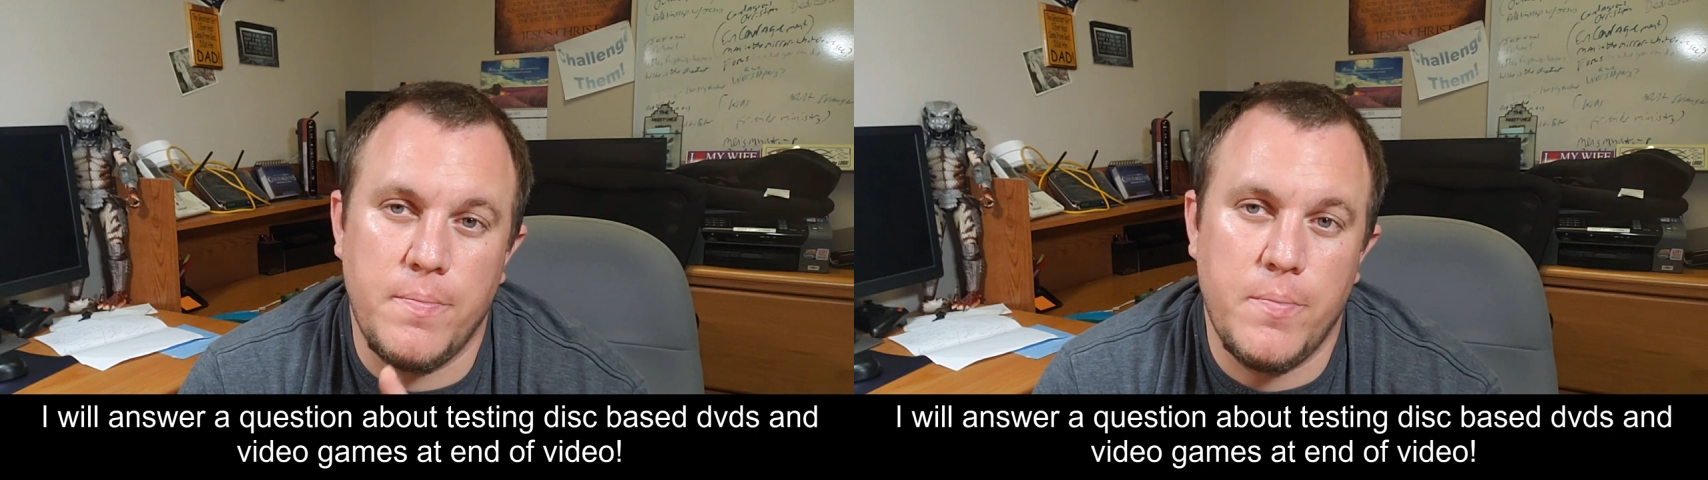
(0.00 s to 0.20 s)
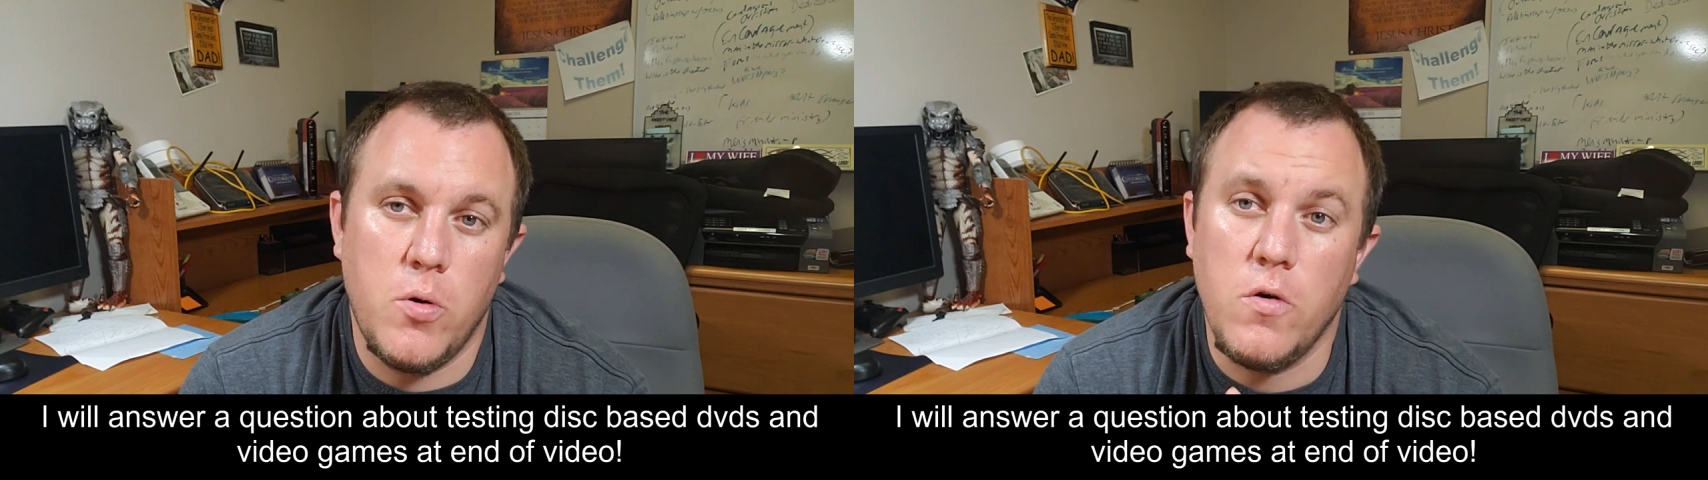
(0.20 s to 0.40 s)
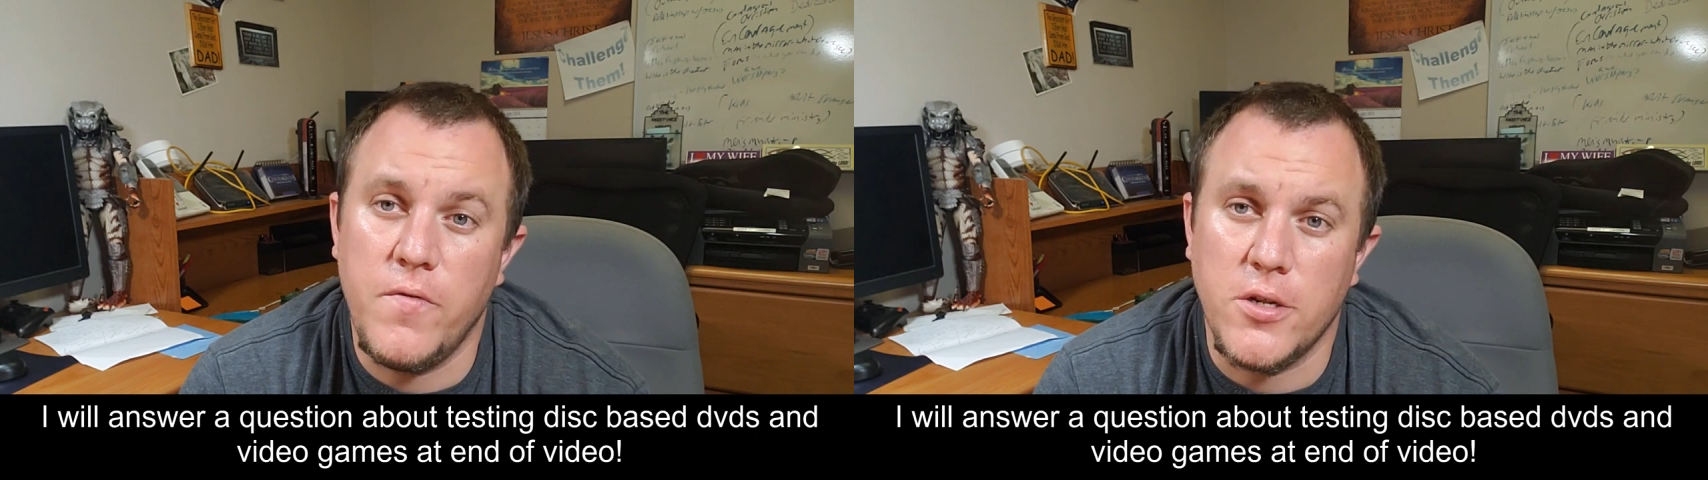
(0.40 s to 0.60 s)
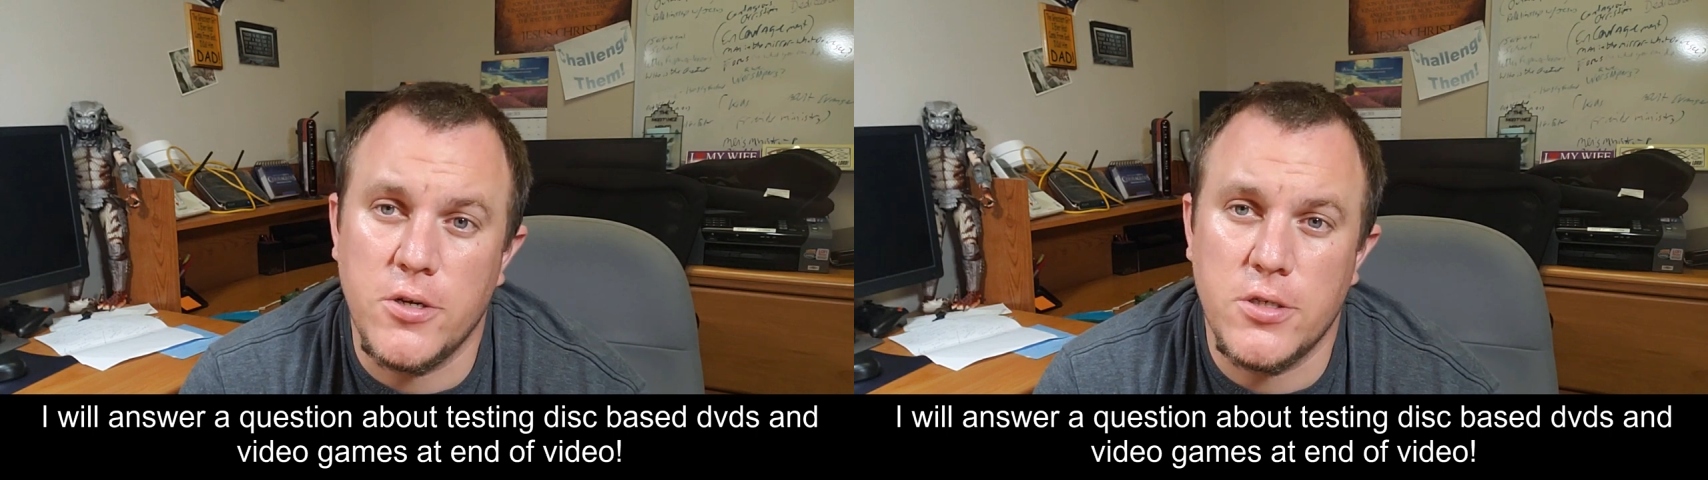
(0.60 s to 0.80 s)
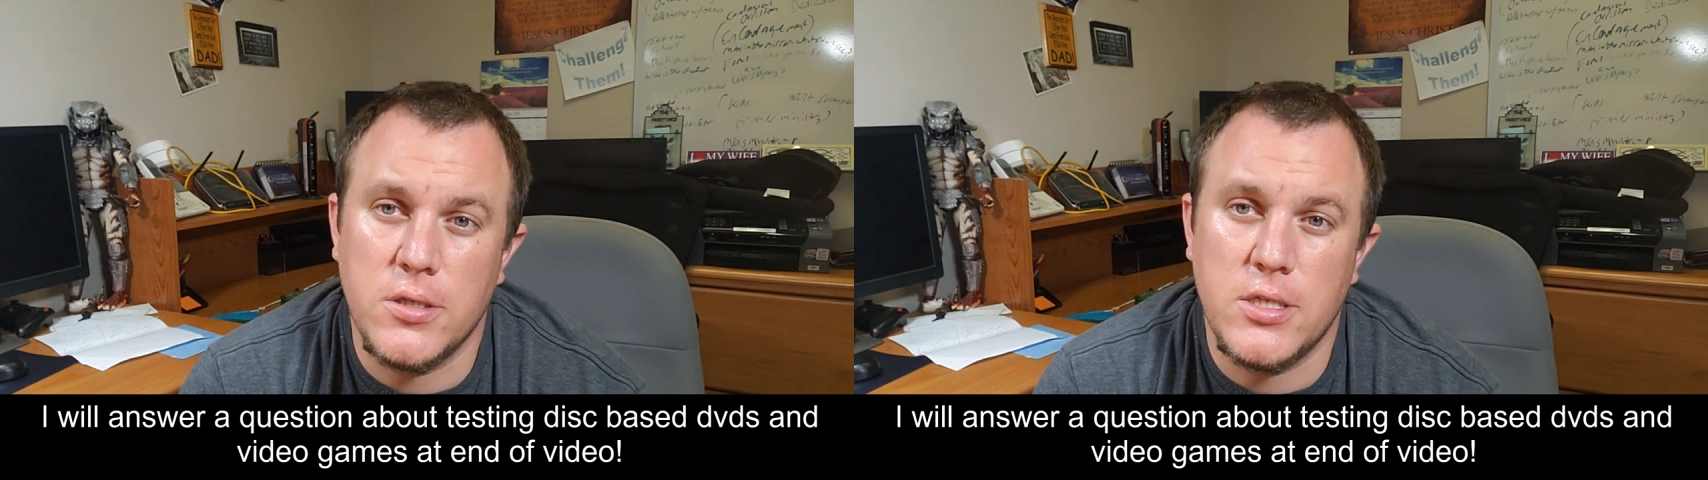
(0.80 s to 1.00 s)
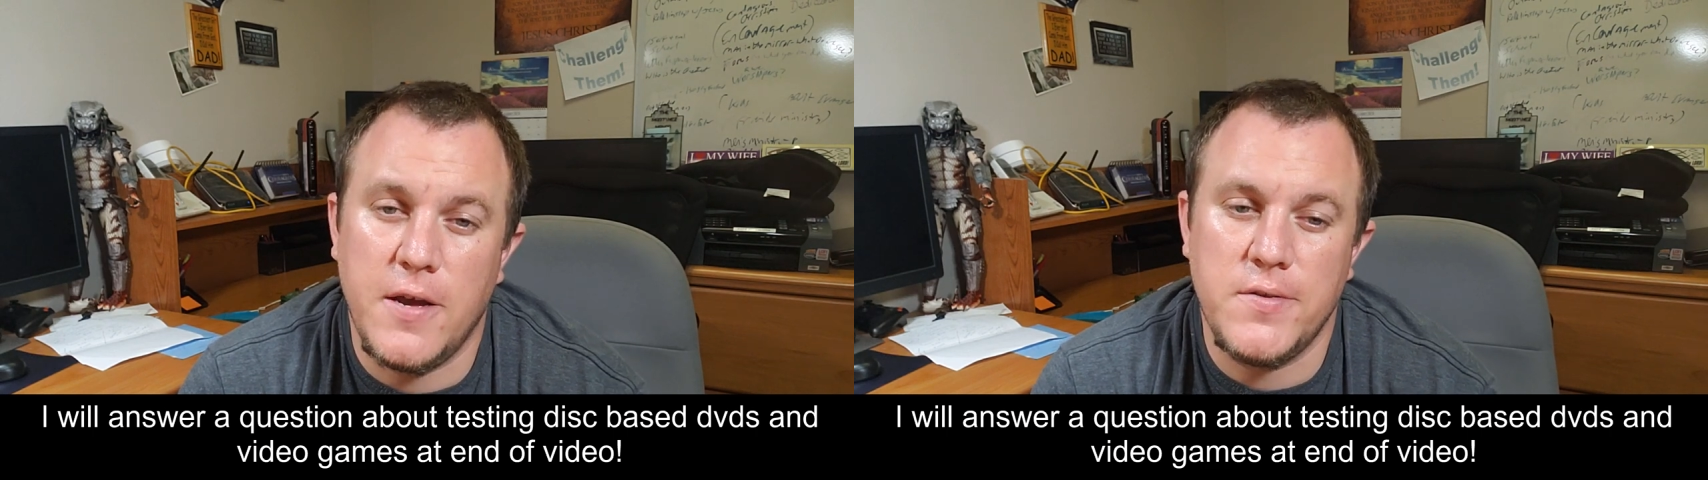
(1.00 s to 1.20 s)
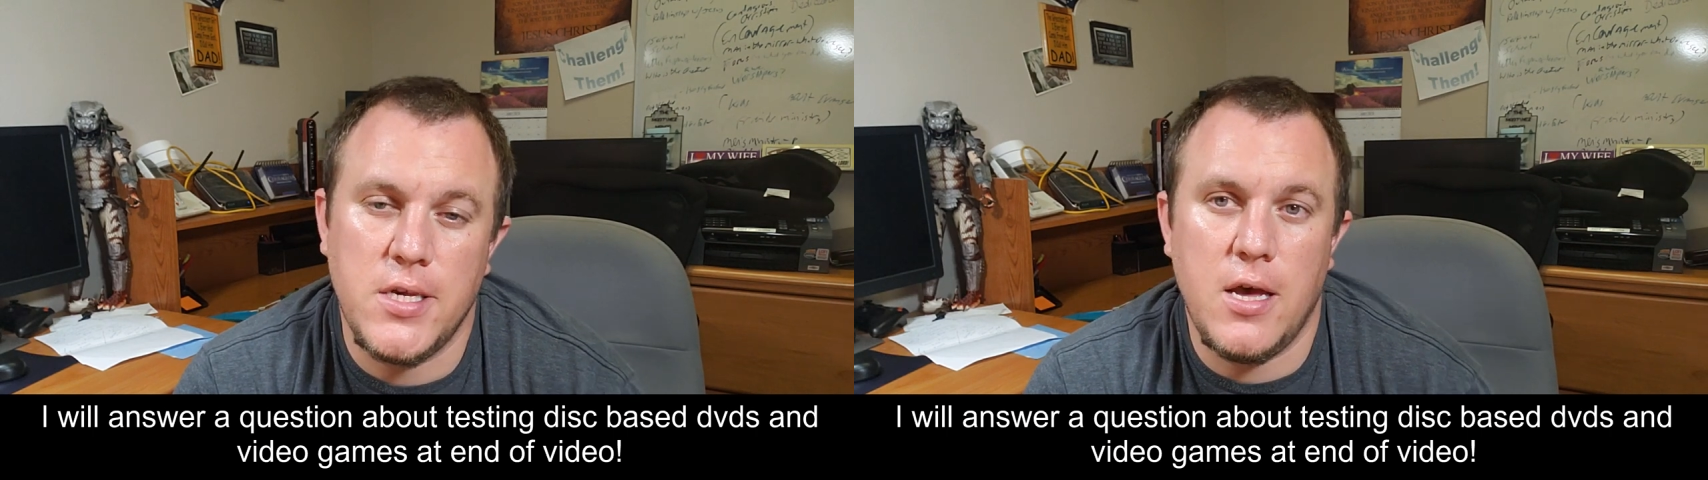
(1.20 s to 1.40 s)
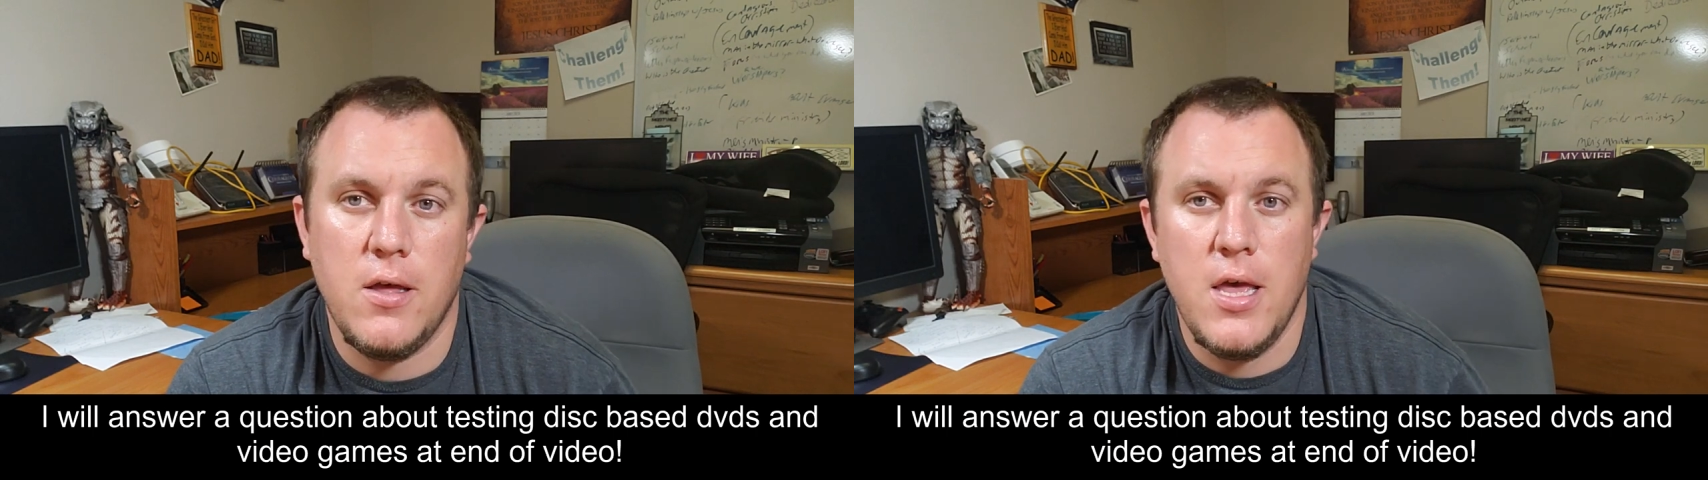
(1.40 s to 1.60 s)
pool filters and stuff
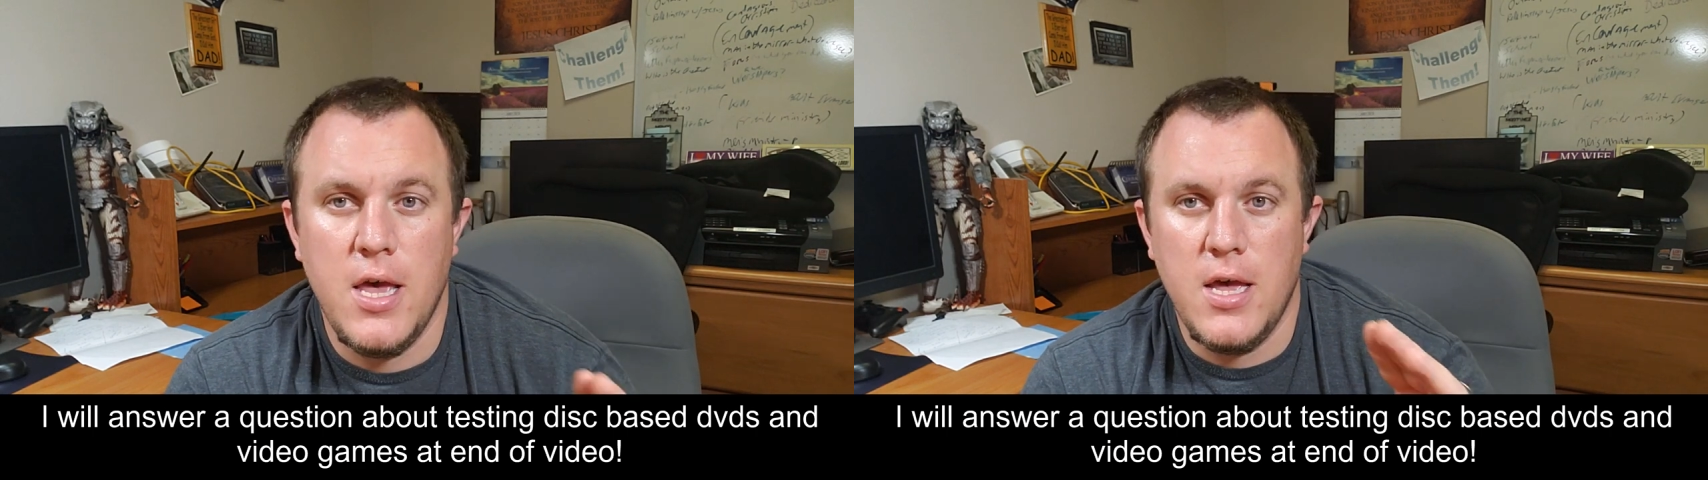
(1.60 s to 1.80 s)
sell.